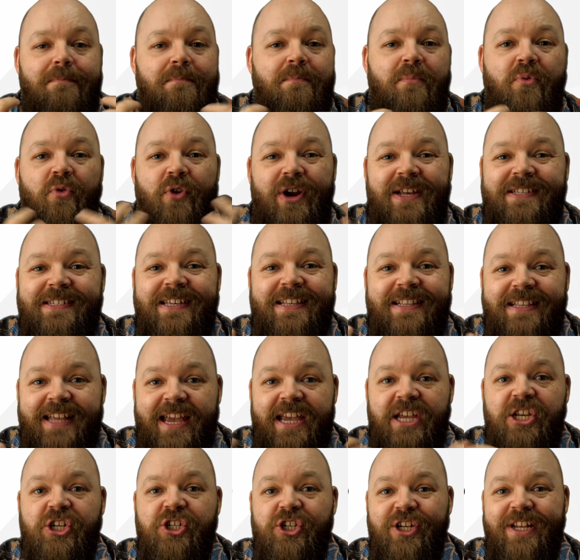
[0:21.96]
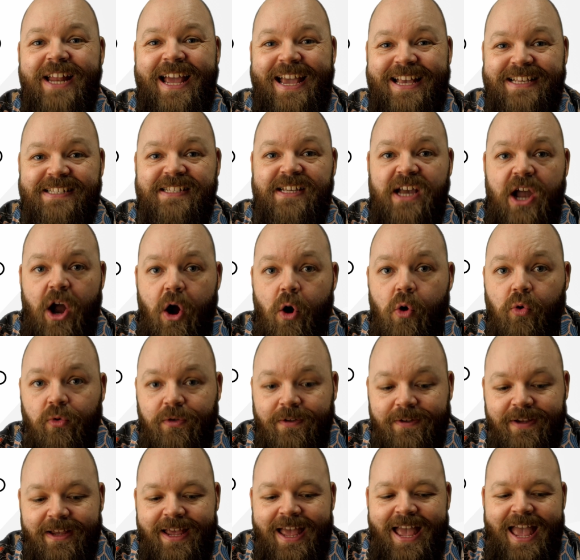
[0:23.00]
presentation as
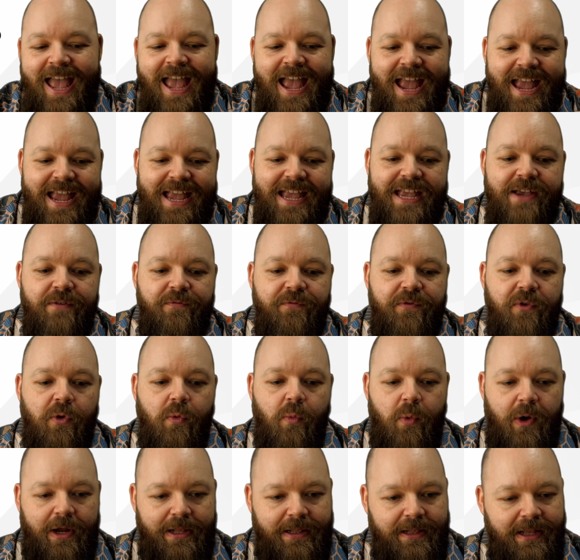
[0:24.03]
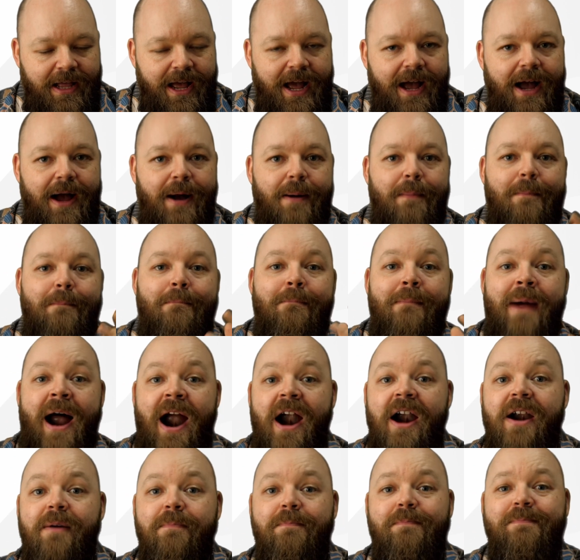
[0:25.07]
code, if you will.
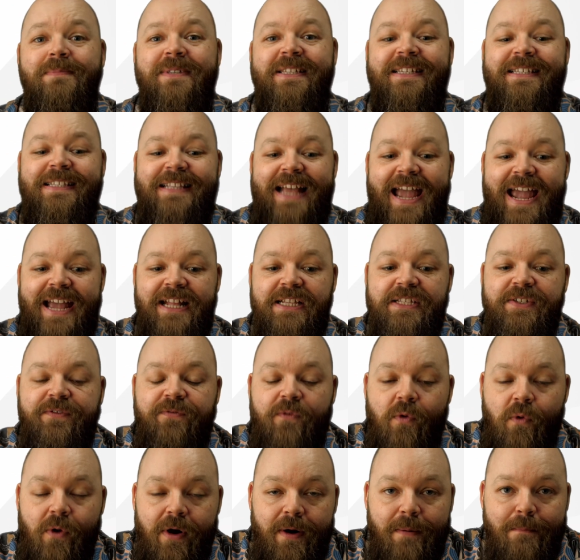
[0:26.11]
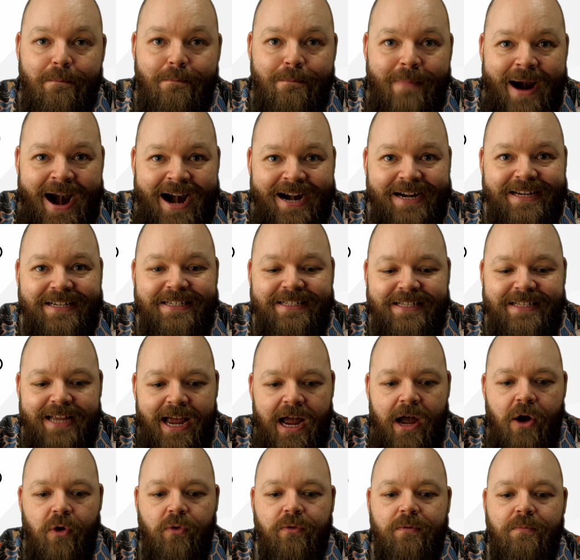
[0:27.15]
MARP stands for
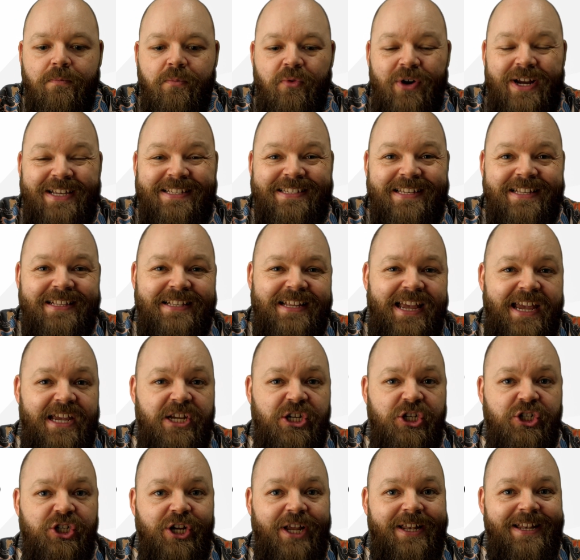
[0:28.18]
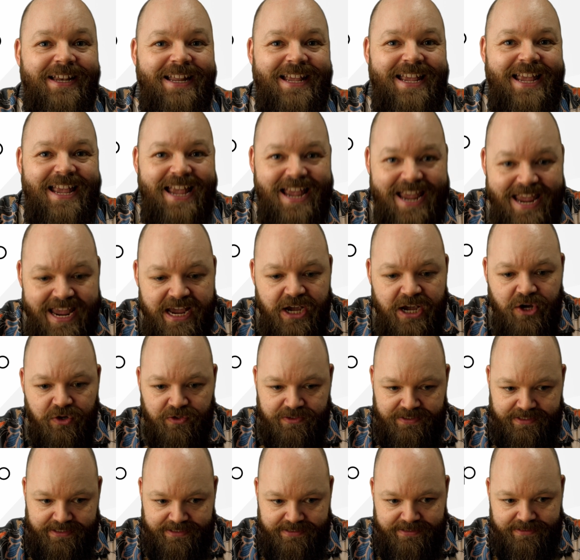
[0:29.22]
Markdown Presentation
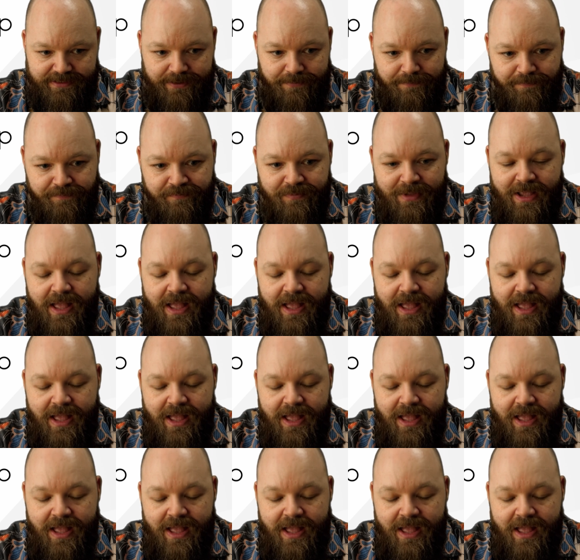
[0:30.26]
ecosystem,